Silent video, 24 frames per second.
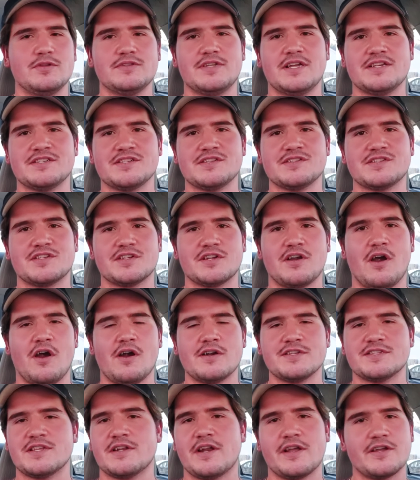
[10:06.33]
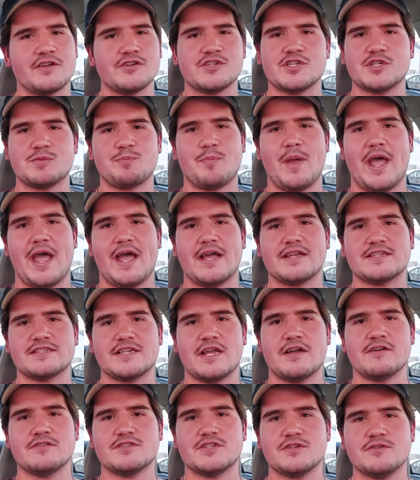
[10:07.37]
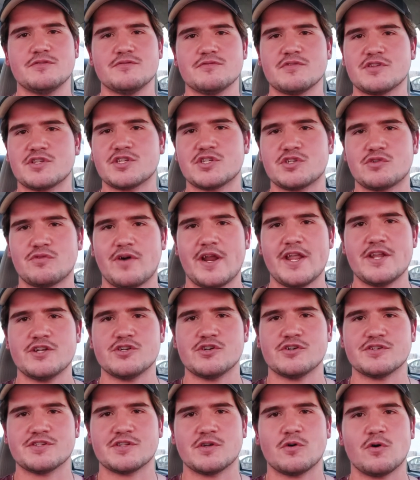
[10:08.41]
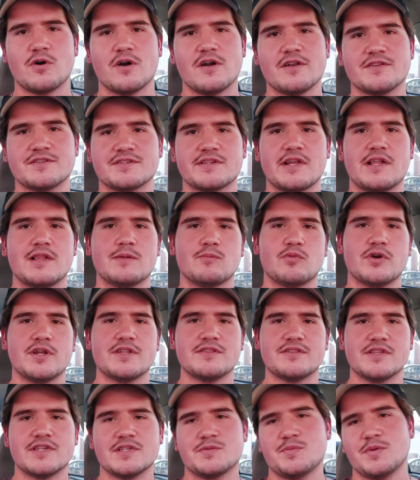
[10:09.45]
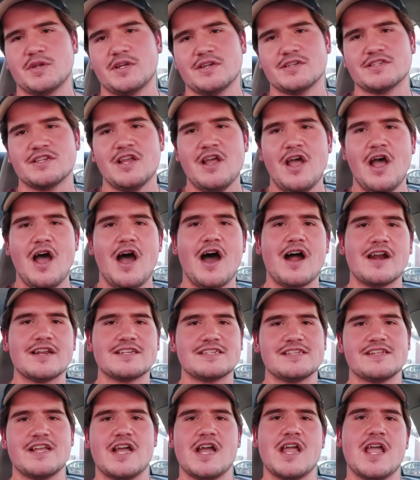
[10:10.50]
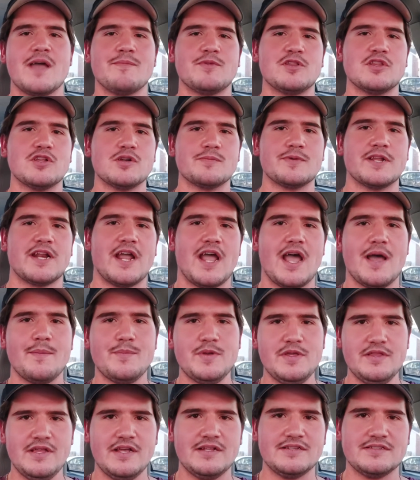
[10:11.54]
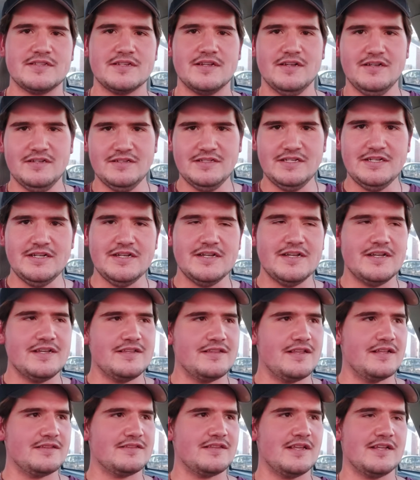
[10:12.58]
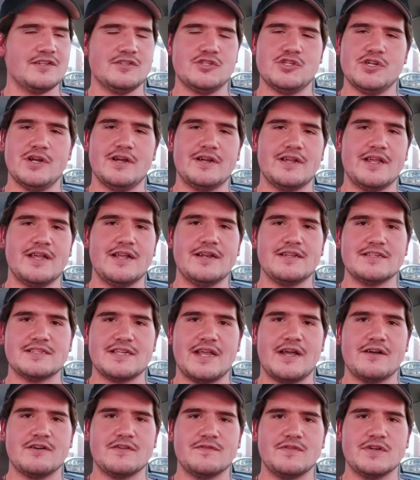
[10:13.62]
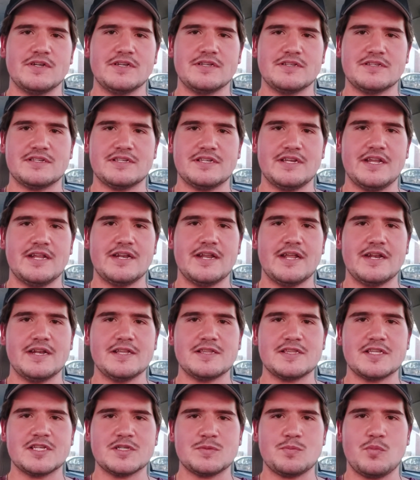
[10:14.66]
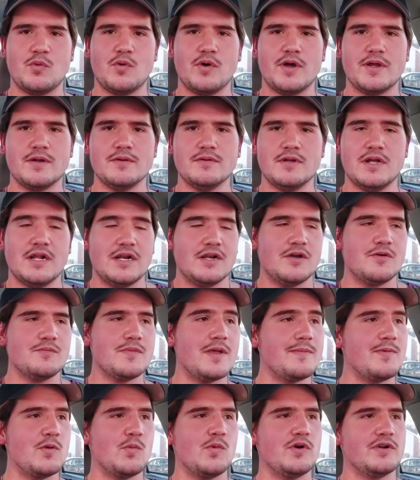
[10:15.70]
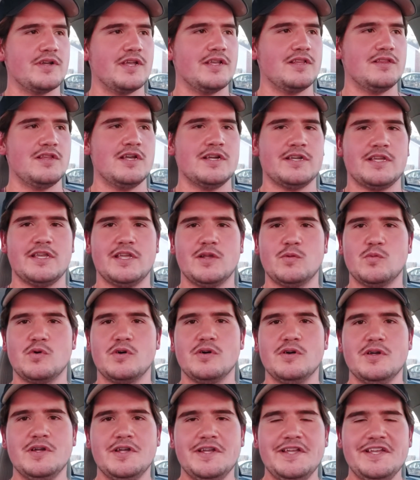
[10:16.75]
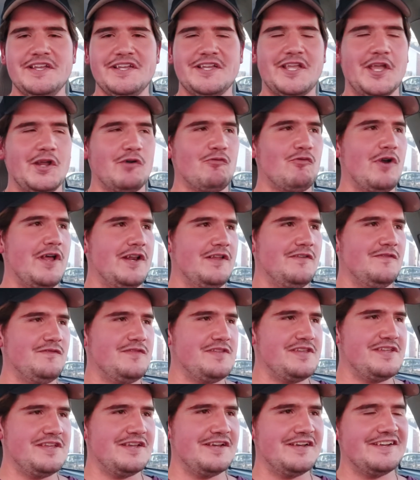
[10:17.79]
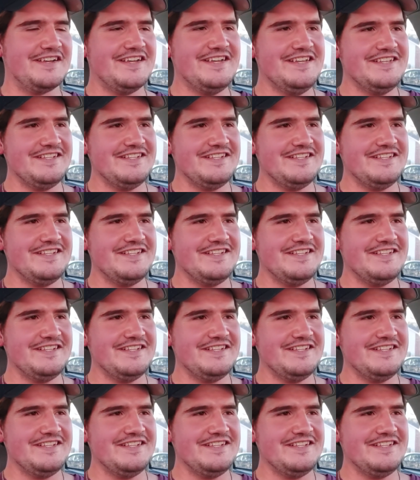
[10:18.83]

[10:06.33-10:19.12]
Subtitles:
dozen cigars that I could just pass out to strangers in order to celebrate this, because honestly, I am a little bit happy that that Jughead is out of CNN at this point. I don't know, maybe we'll get lucky and we'll get rid of the